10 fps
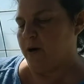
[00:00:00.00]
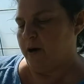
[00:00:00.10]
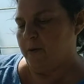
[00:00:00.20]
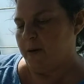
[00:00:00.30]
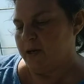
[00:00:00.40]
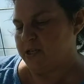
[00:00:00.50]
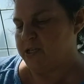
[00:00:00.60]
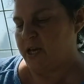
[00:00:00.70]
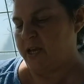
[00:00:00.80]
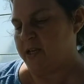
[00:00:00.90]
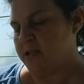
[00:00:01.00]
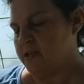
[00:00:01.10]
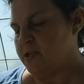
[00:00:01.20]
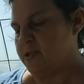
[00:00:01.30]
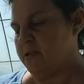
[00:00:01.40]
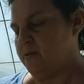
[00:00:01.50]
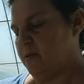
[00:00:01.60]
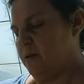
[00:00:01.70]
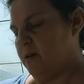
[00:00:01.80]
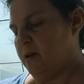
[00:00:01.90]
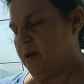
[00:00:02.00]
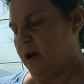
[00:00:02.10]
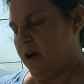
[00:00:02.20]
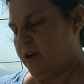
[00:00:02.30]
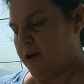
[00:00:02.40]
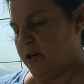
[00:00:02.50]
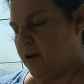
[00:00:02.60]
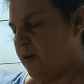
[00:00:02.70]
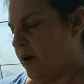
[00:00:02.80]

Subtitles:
Where I want to change. I already know